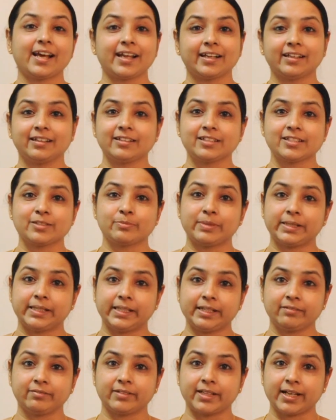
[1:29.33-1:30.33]
analysts
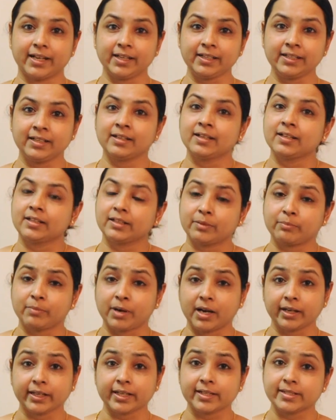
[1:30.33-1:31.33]
believe that the
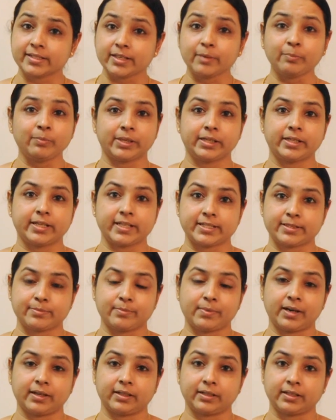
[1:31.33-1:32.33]
markets are pretty
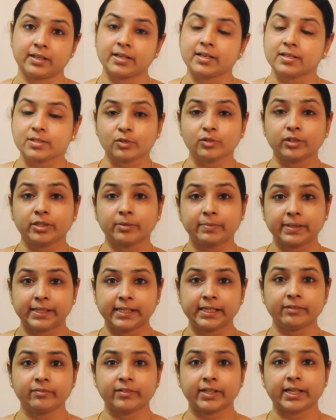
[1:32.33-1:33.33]
smart. So they
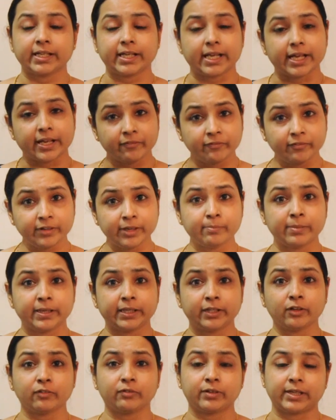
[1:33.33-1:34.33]
believe that every
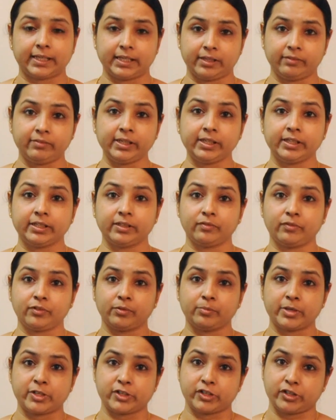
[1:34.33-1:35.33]
bit of relevant
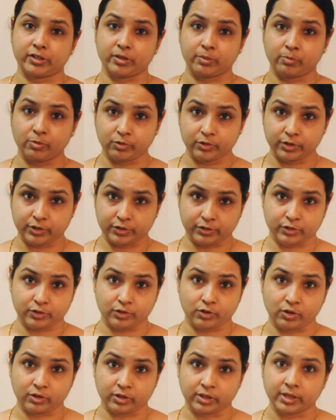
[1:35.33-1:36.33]
information about a
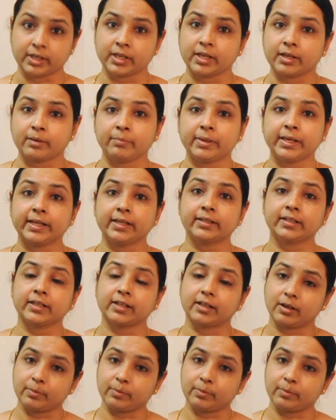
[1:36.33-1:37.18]
stock, be it the